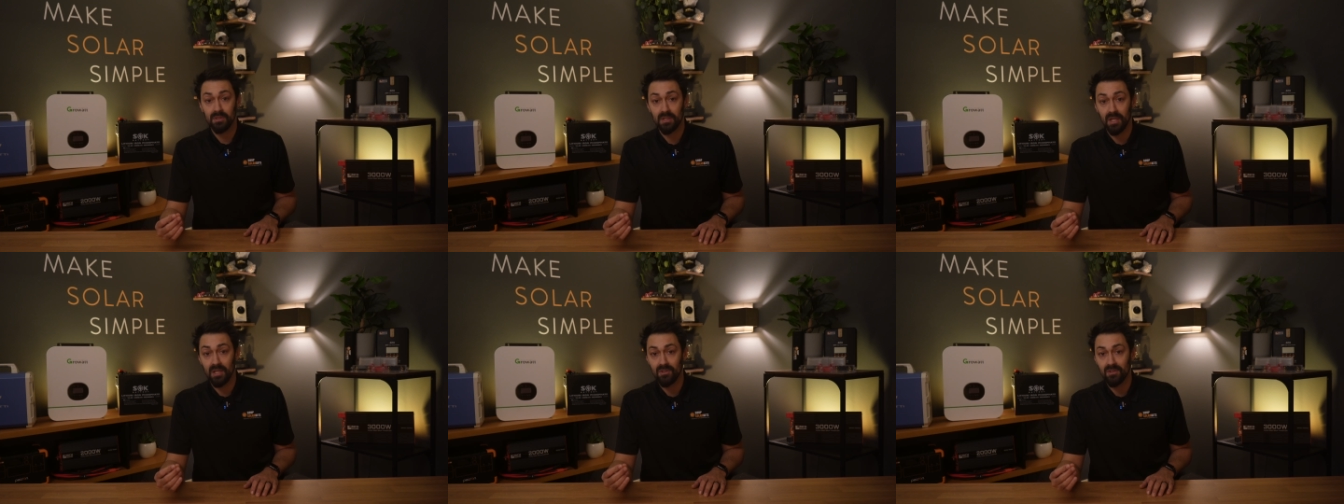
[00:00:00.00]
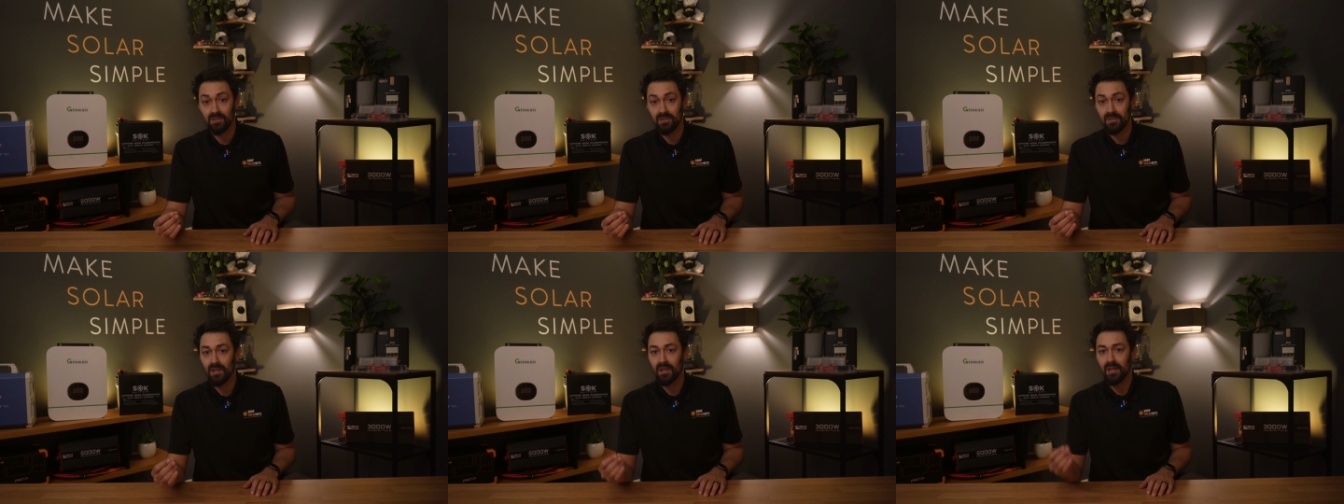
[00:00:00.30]

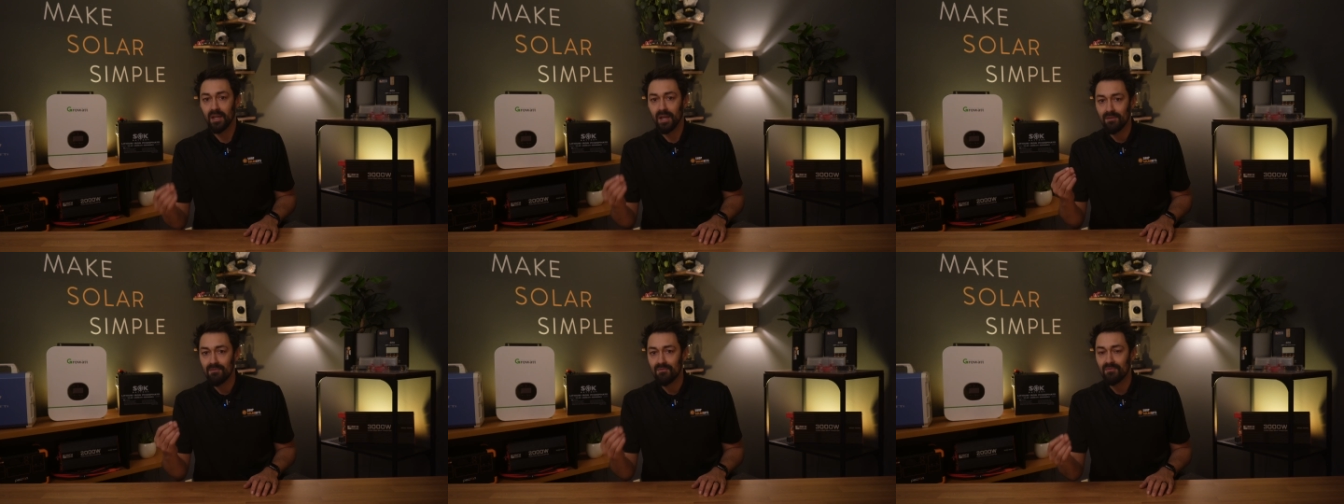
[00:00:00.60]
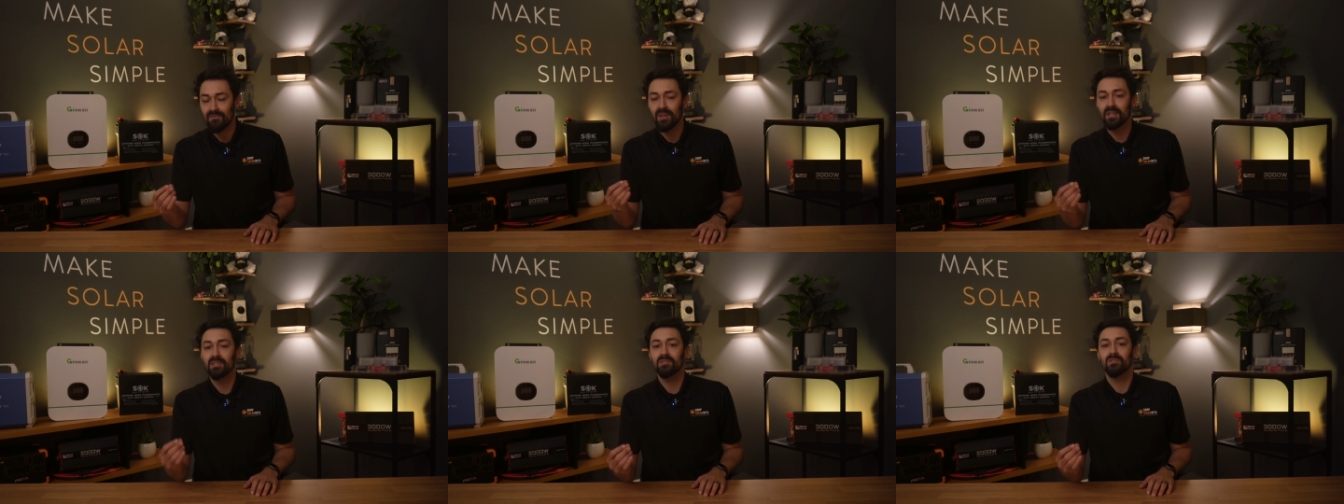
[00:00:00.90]
stations and
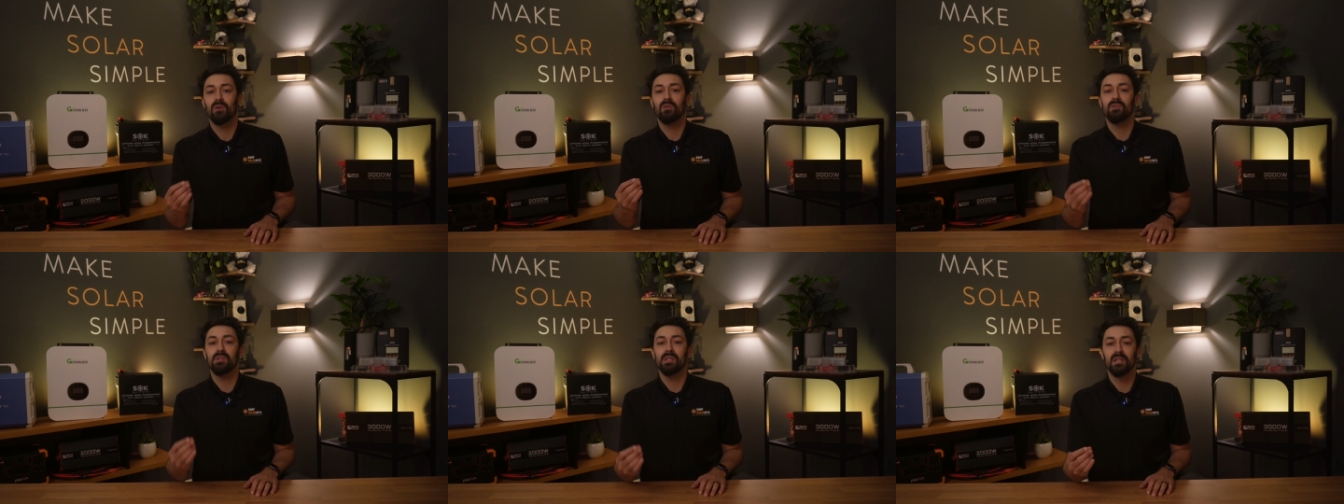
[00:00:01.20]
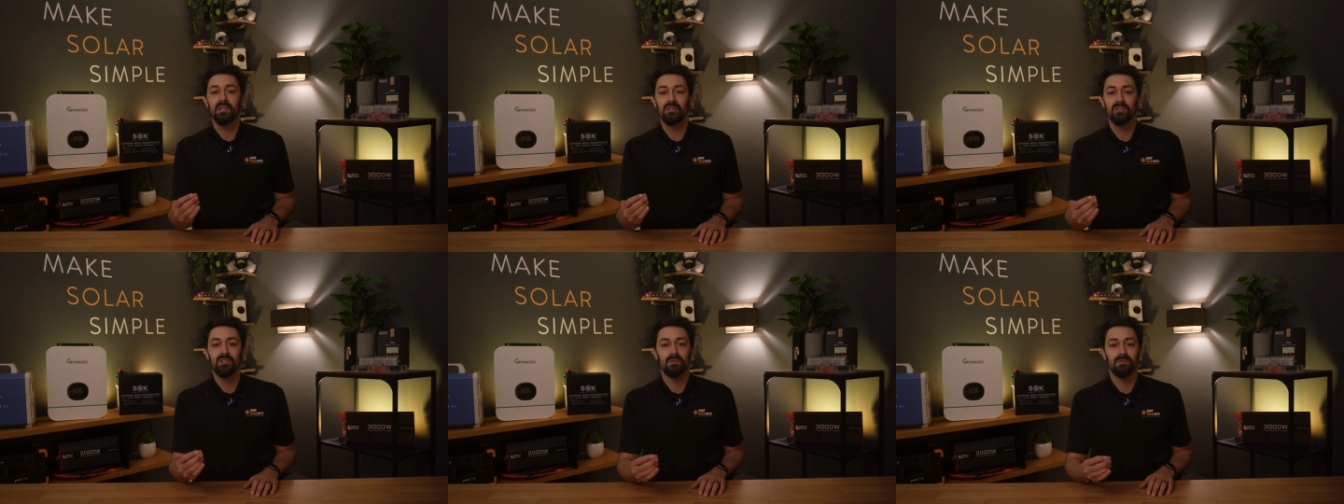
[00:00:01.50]
fixed all the
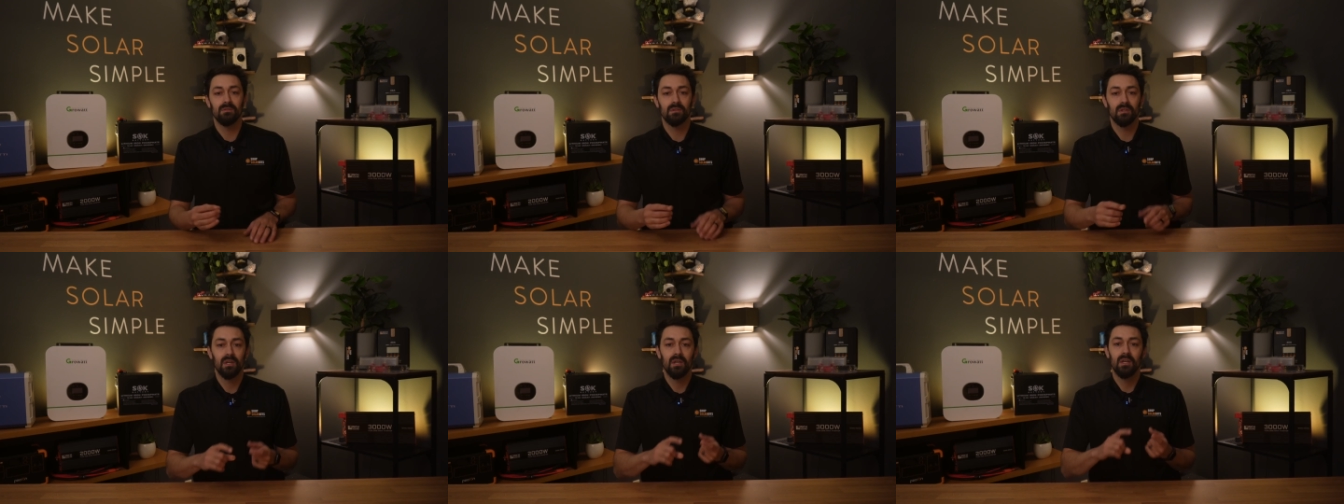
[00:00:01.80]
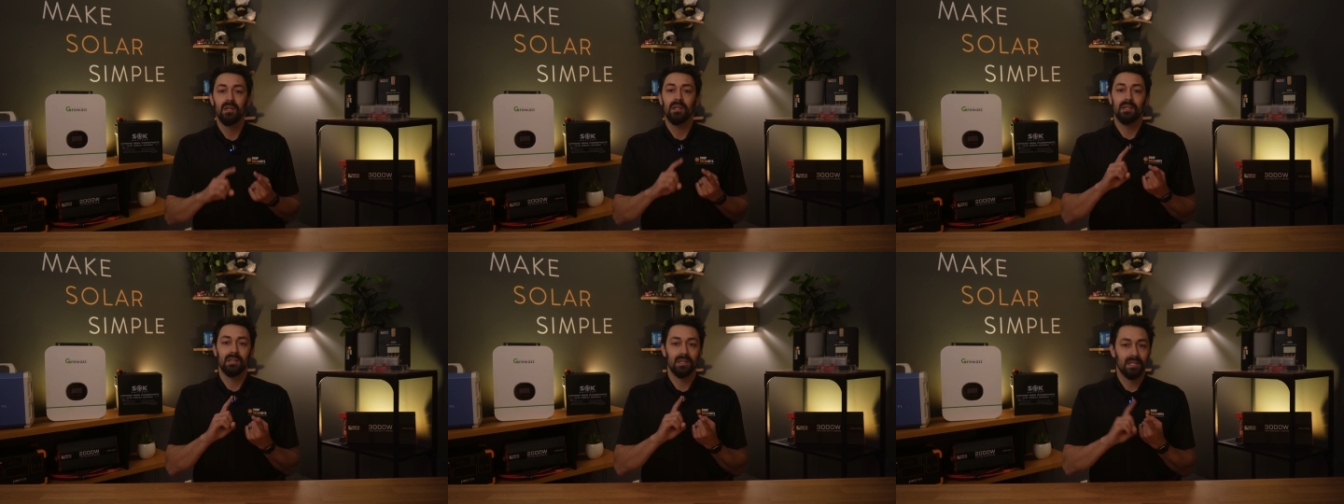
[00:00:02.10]
issues
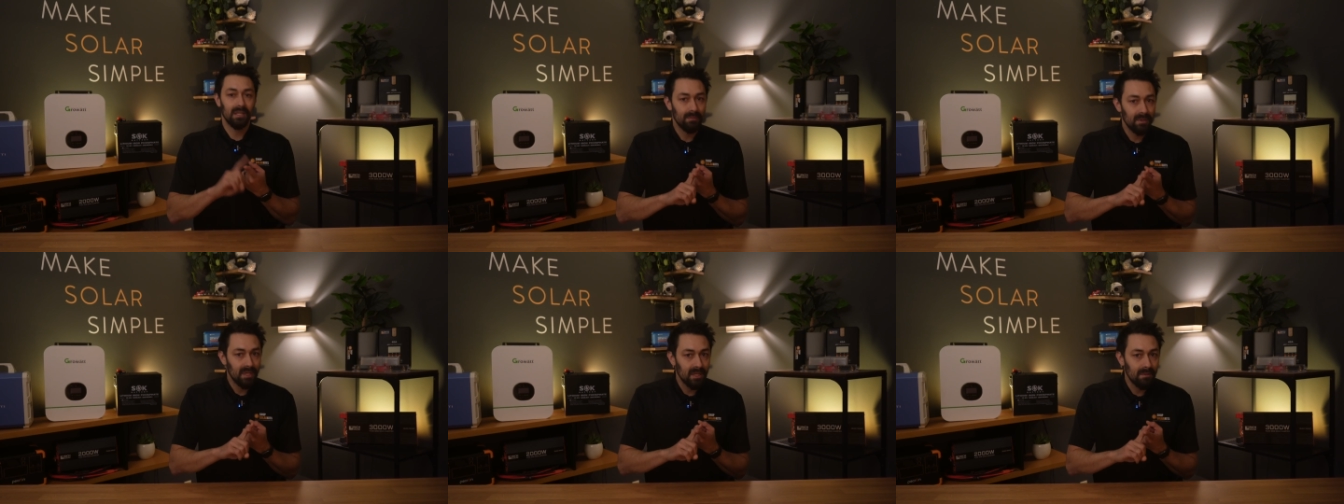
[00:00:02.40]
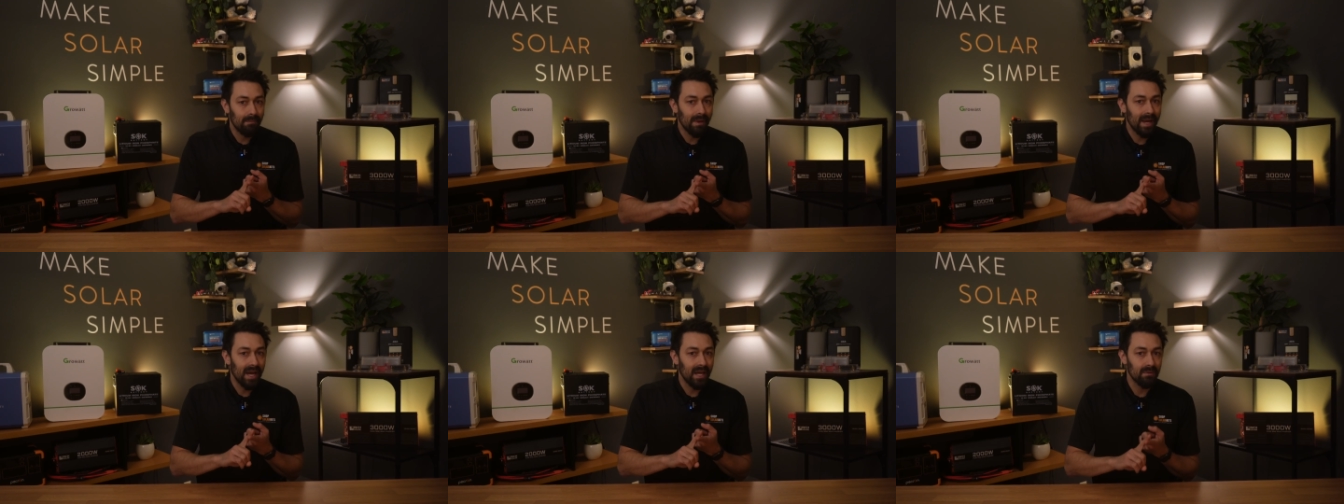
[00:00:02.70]
limited
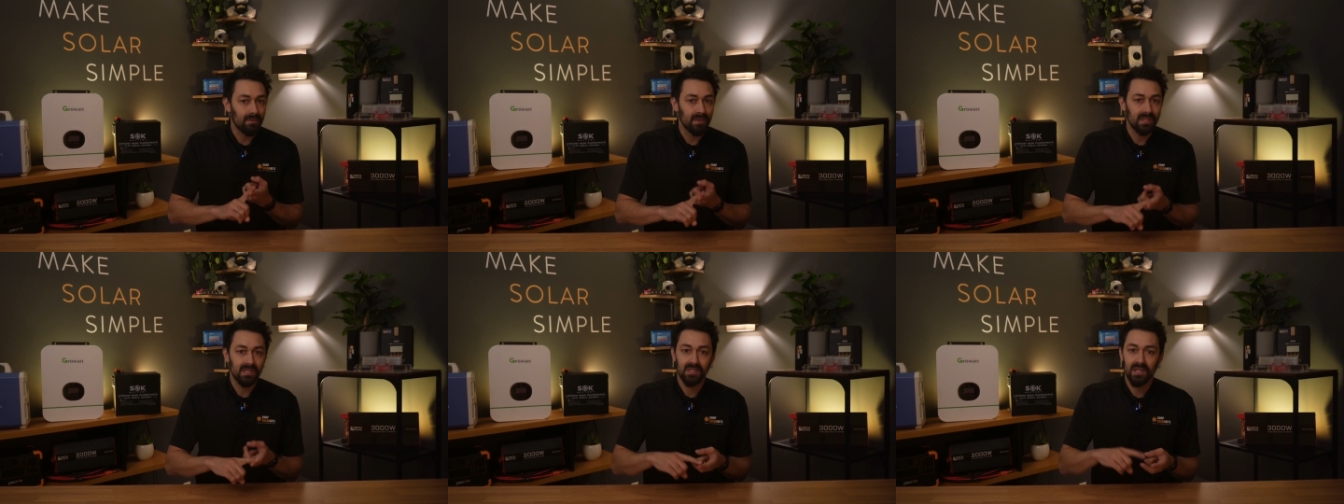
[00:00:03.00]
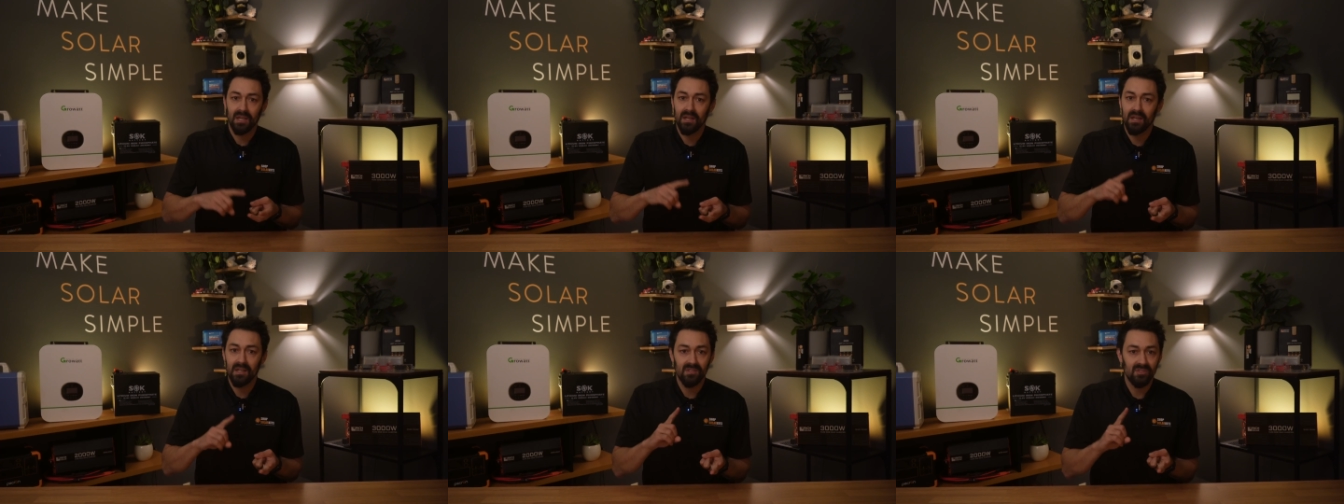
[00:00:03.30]
battery
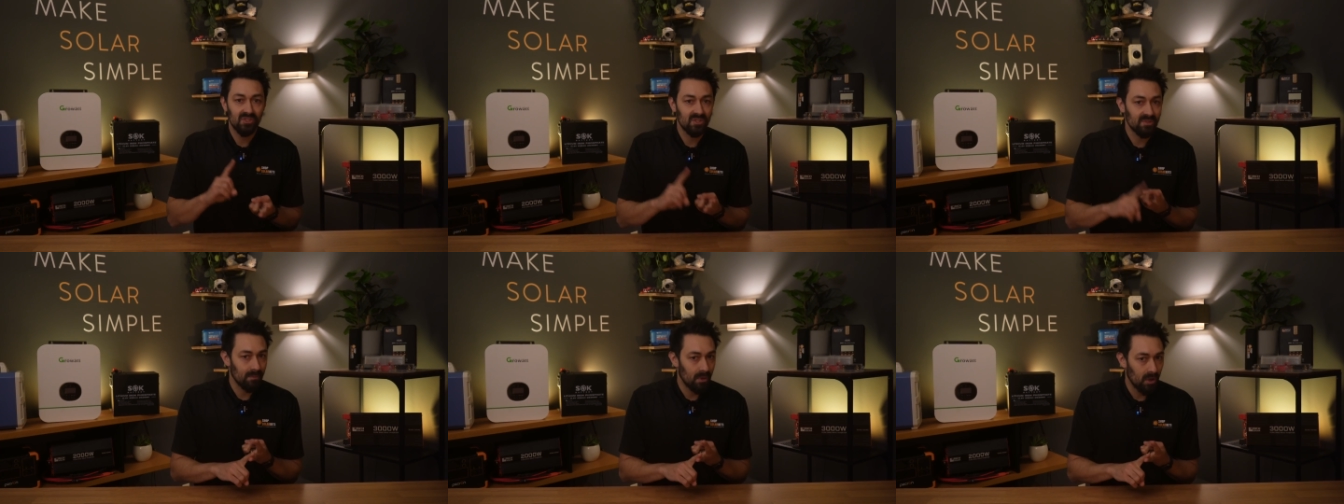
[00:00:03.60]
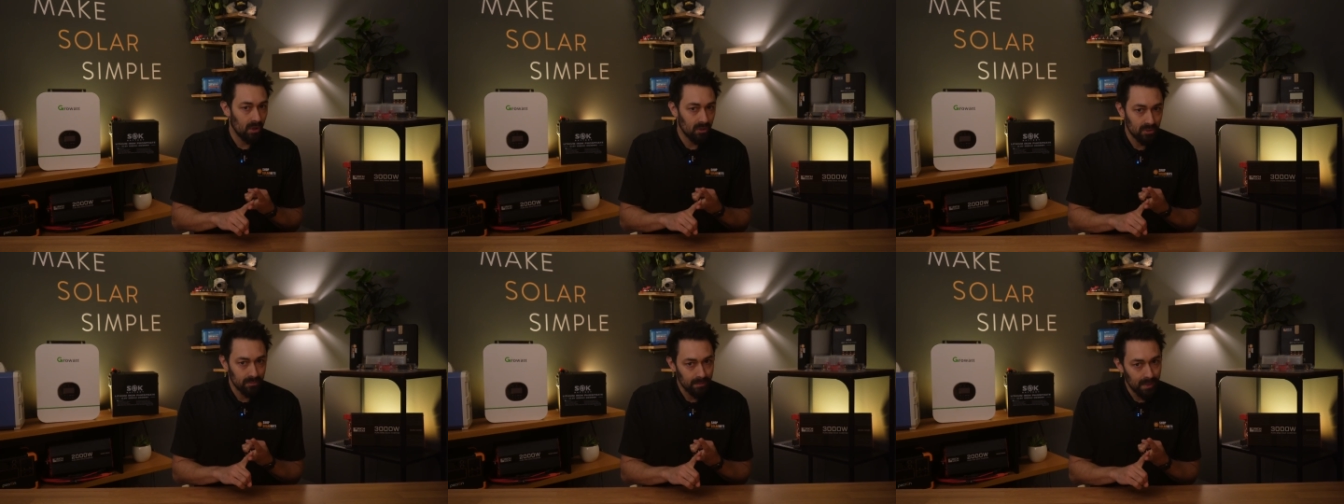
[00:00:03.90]
size, smaller